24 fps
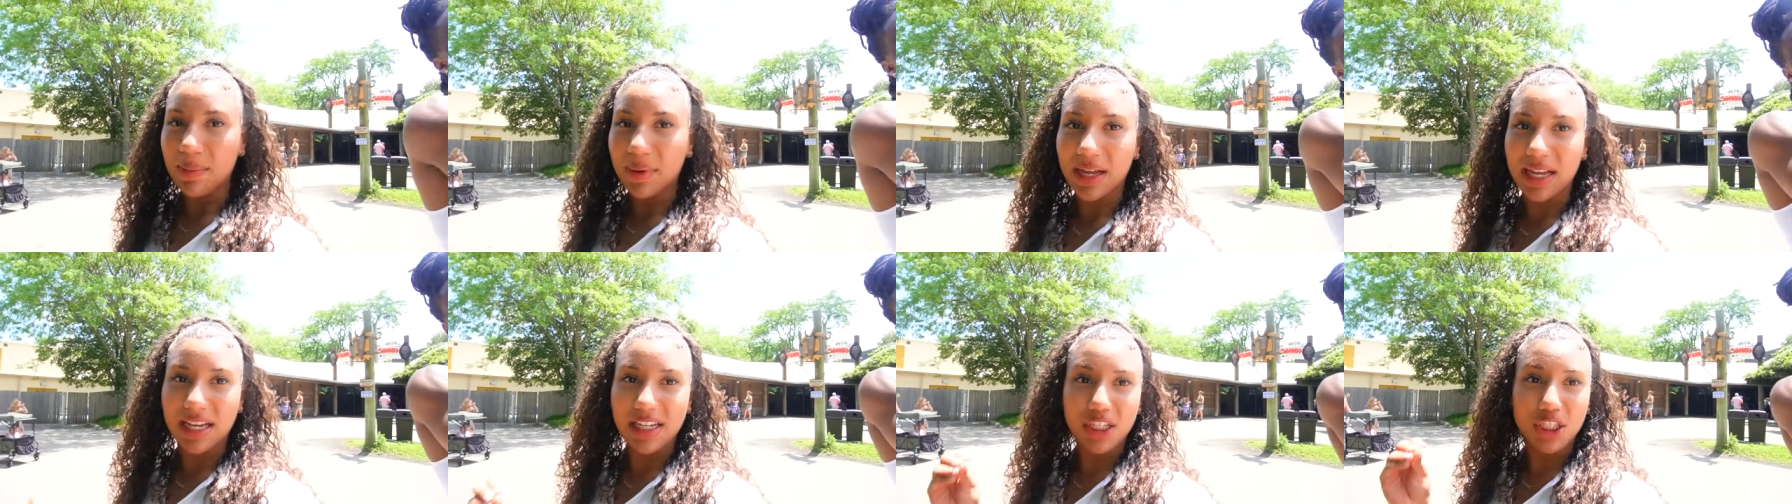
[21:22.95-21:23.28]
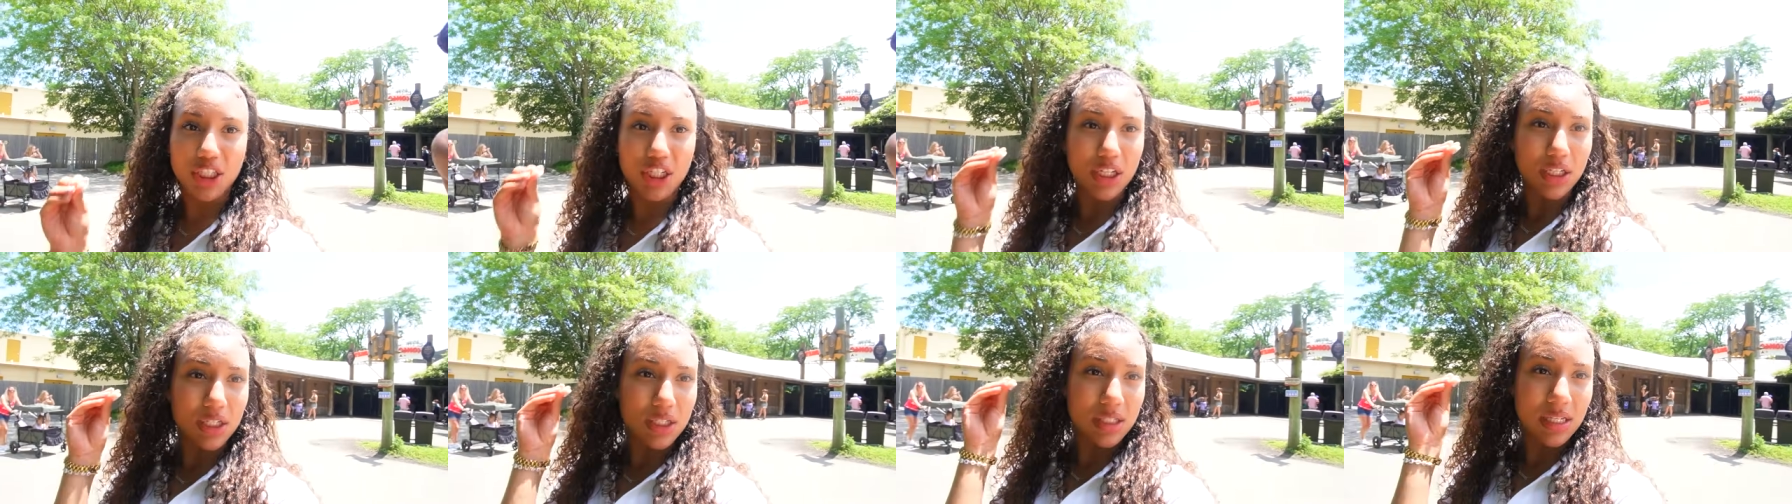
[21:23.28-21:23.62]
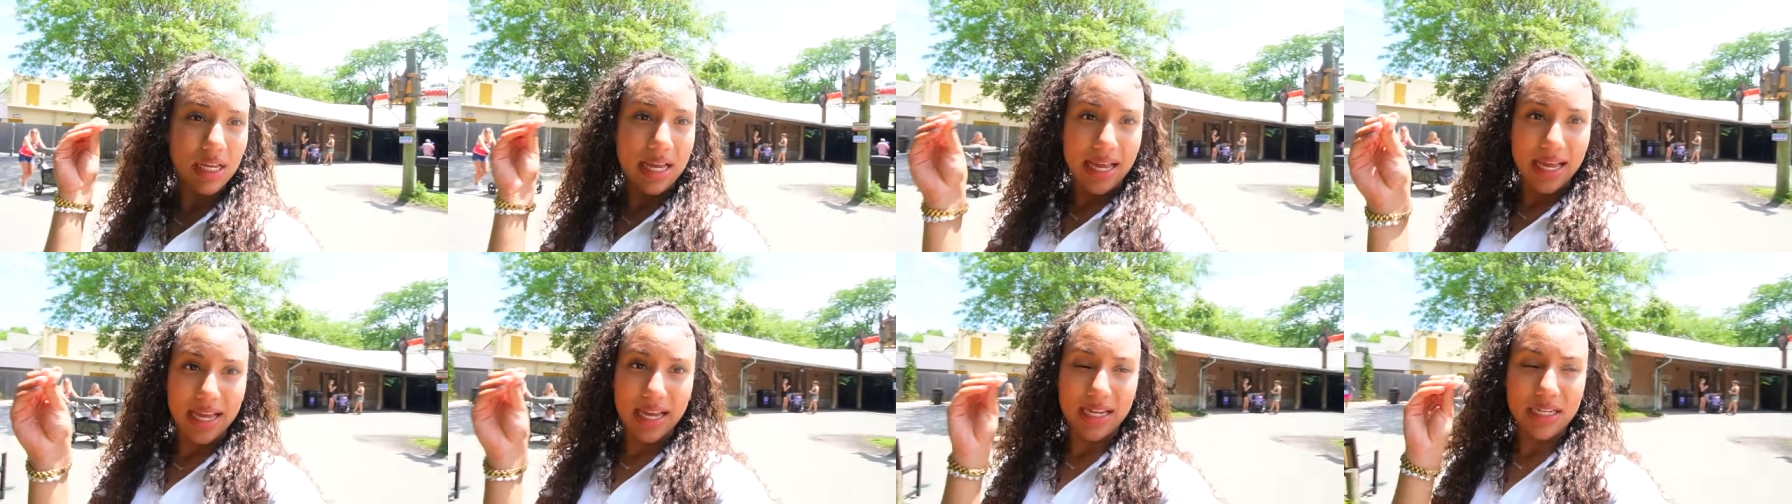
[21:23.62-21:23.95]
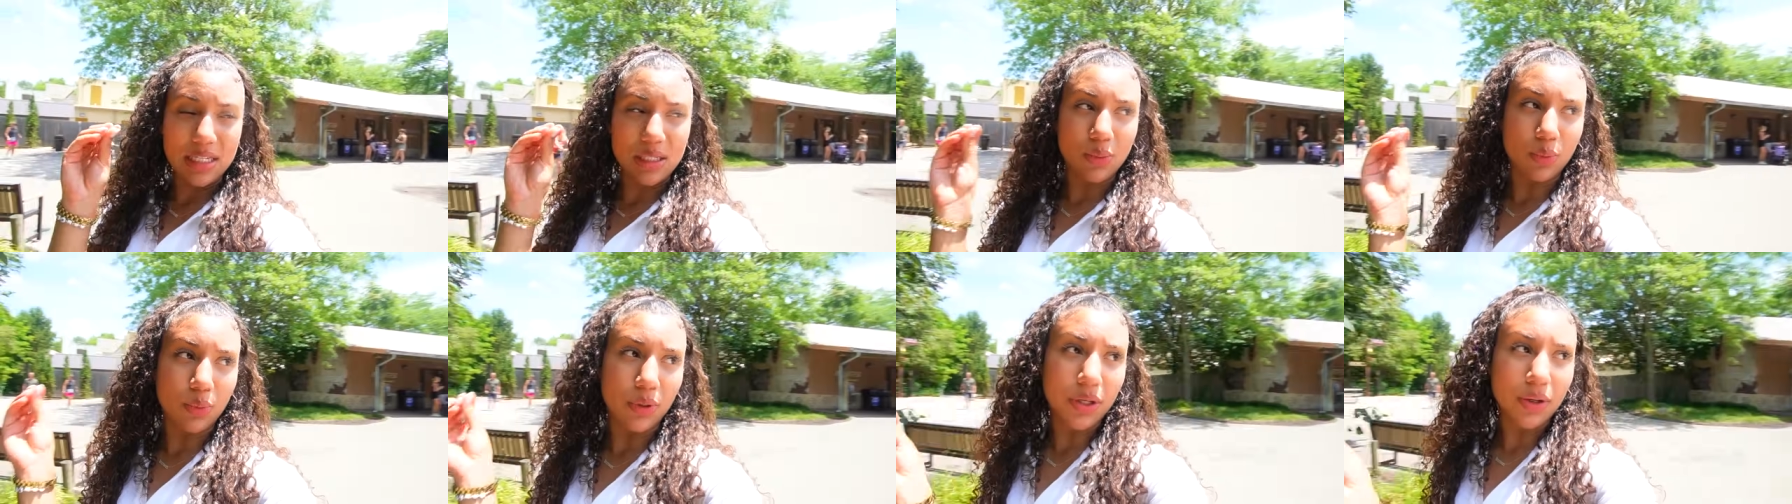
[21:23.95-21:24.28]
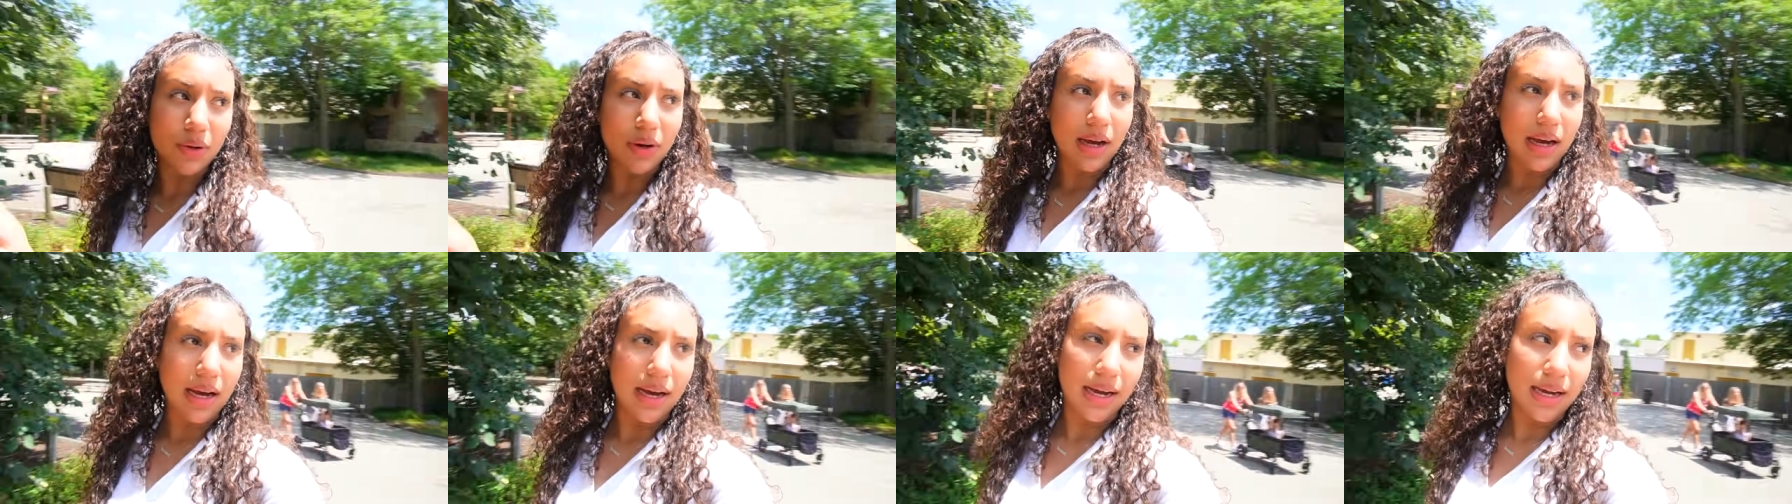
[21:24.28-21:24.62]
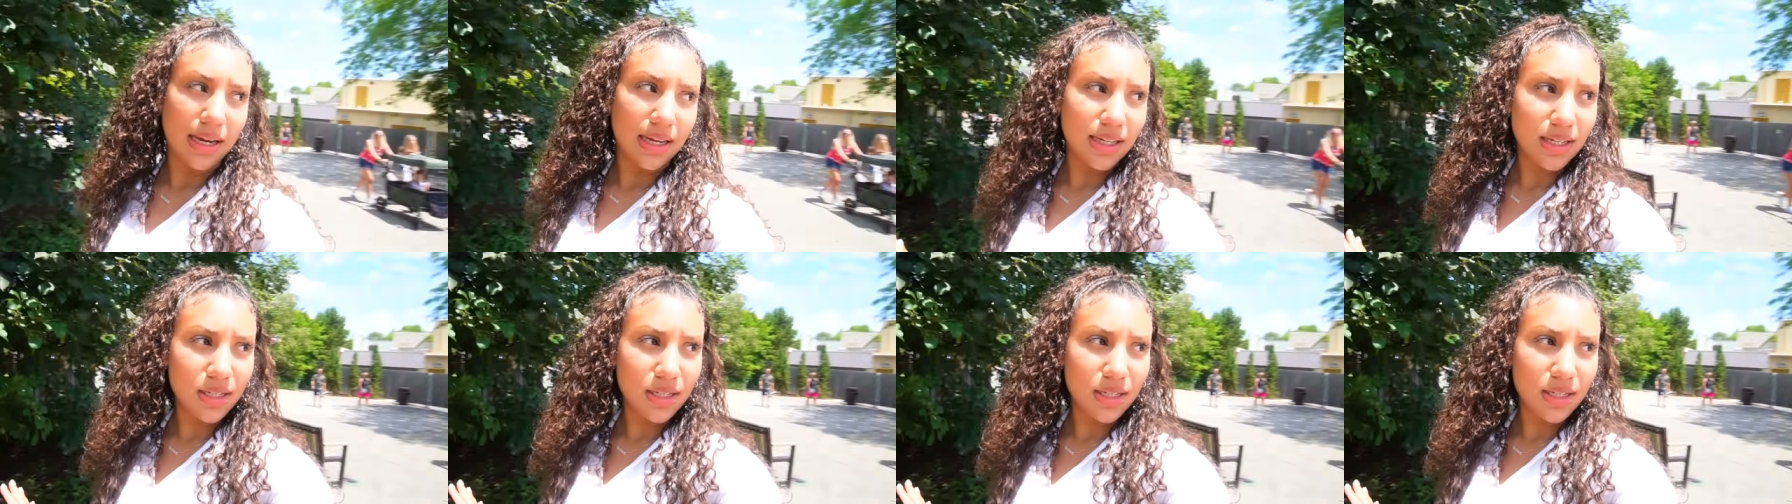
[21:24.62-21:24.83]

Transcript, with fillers: but it's just it's real hot.